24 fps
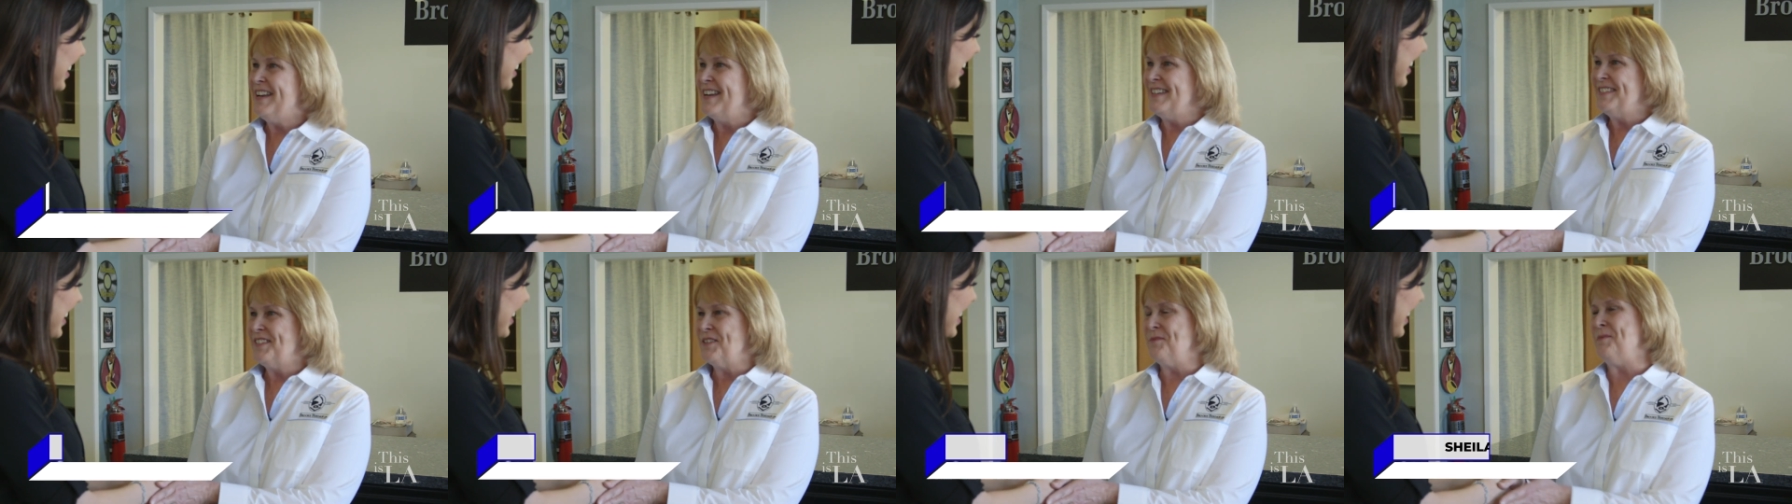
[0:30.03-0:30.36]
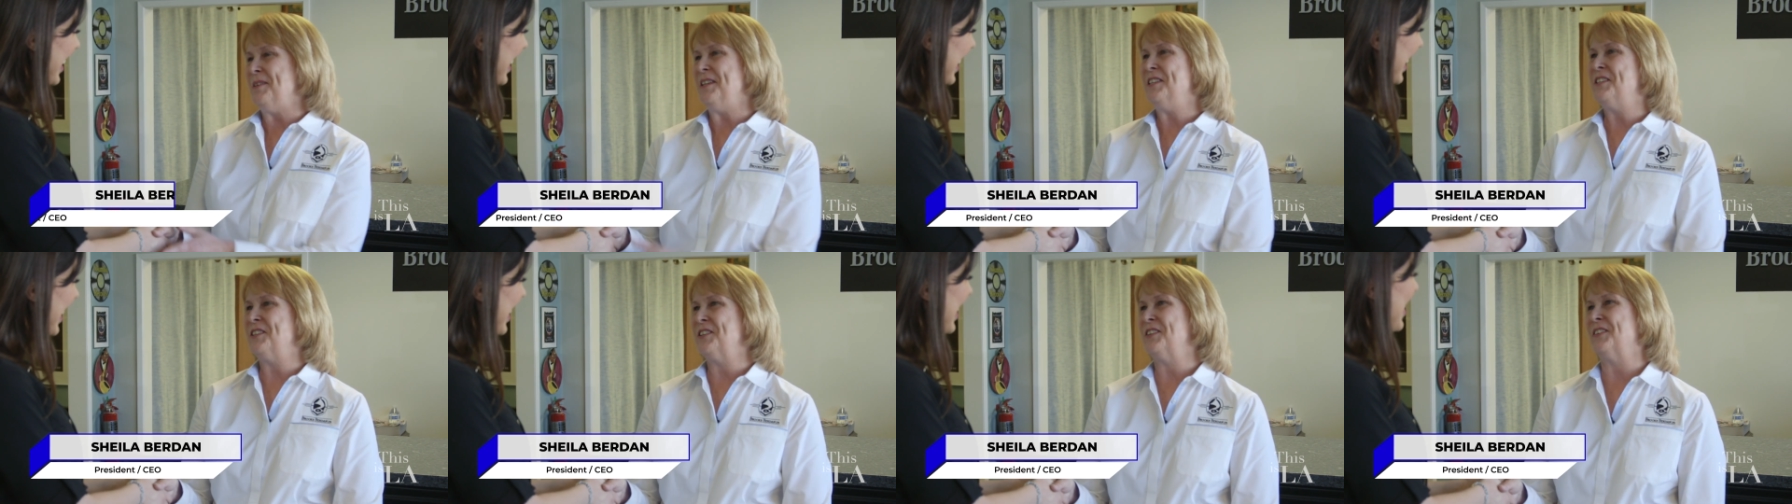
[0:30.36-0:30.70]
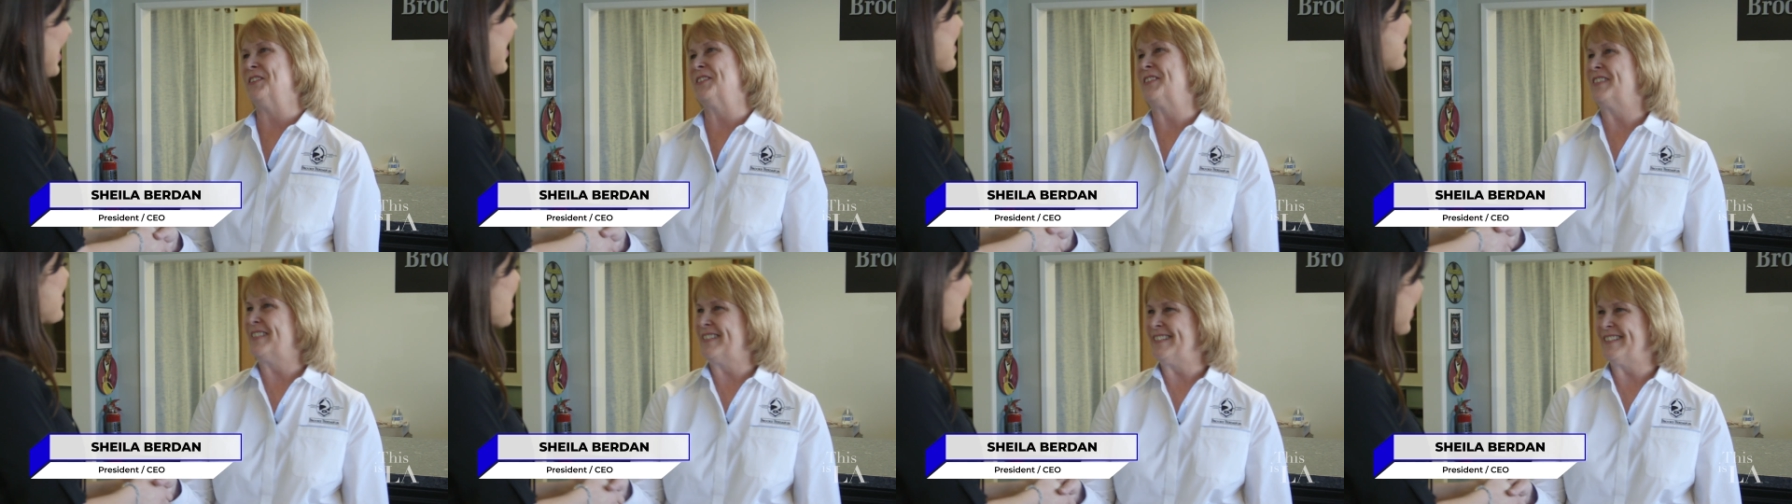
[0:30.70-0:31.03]
nice to meet
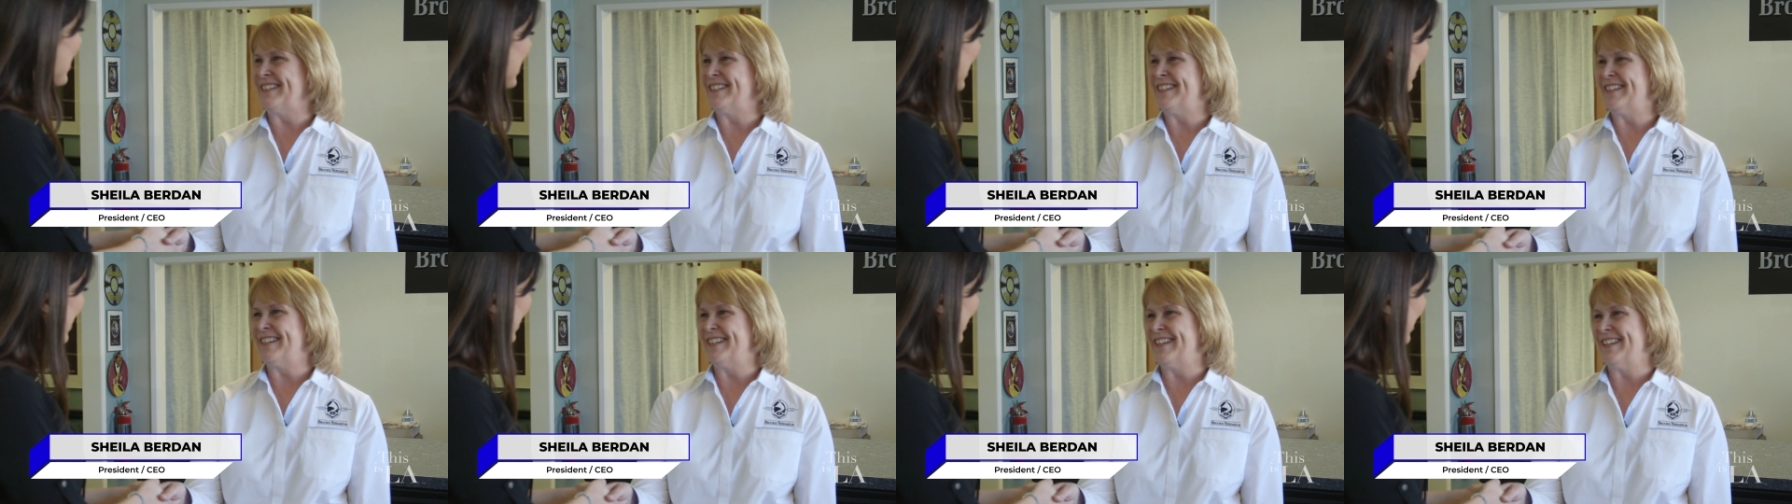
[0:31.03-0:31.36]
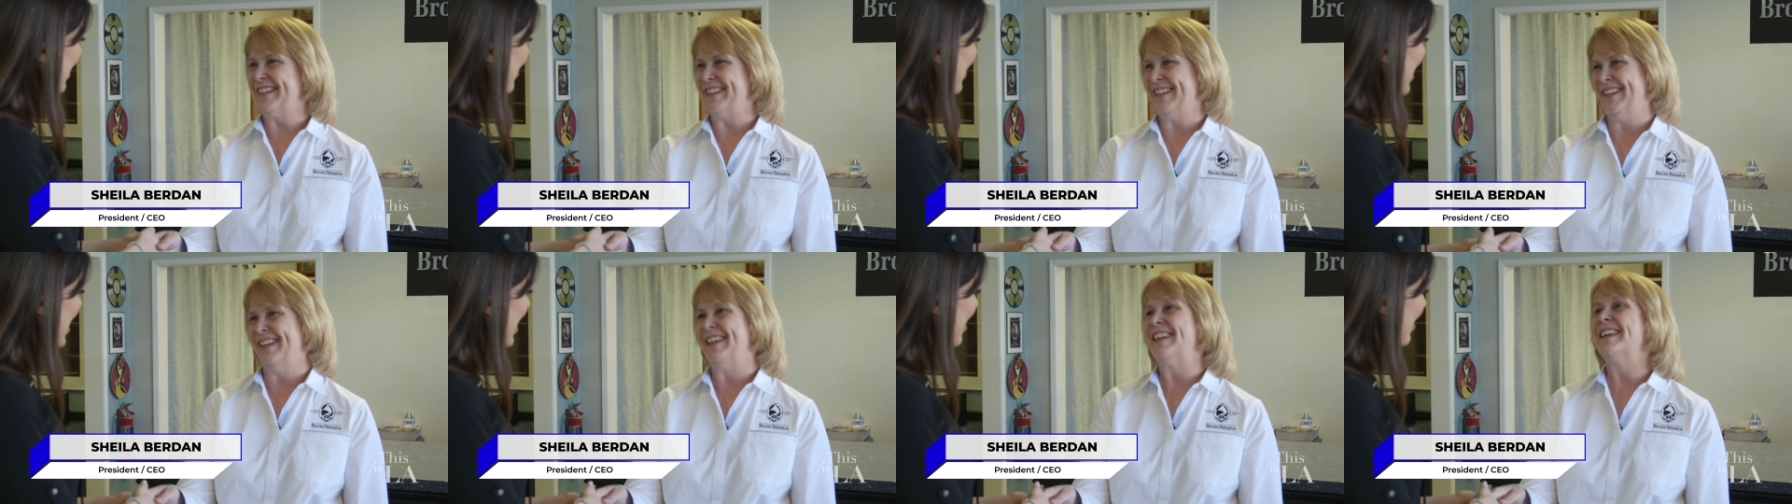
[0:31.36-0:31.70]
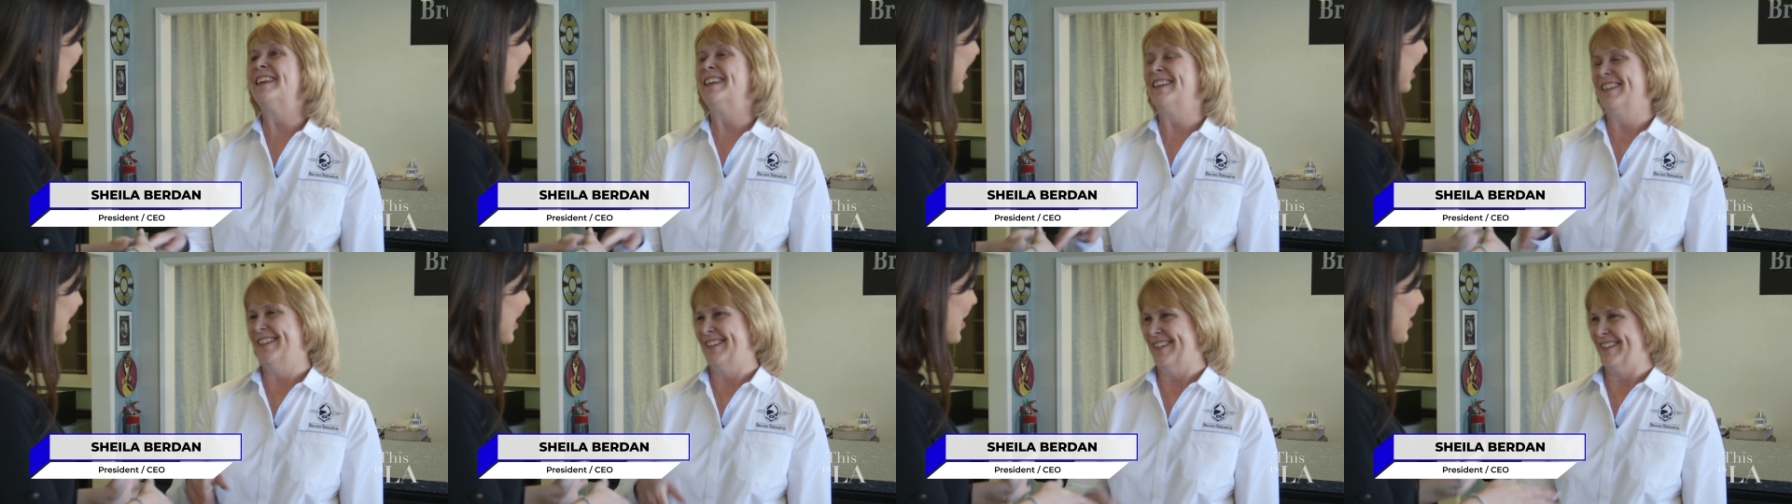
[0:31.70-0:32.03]
you. Very nice to meet
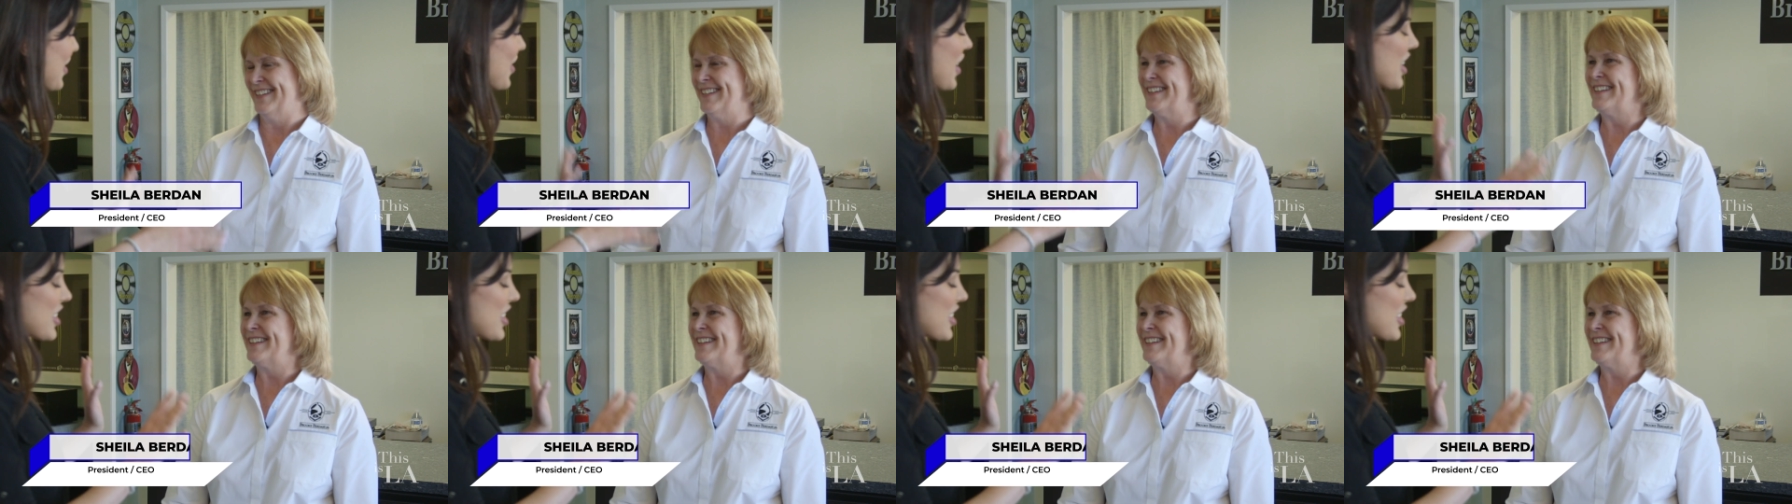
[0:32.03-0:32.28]
you too.